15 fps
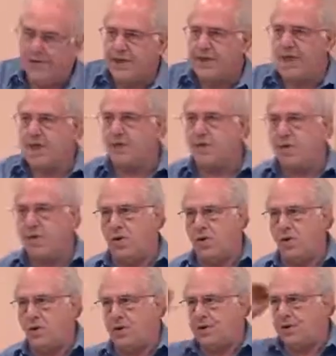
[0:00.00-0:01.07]
that labor
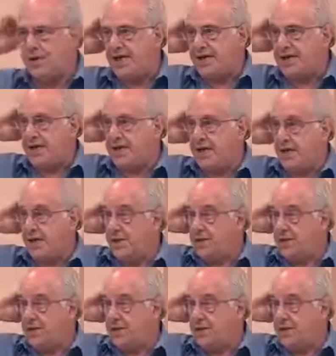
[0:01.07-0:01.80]
law is as little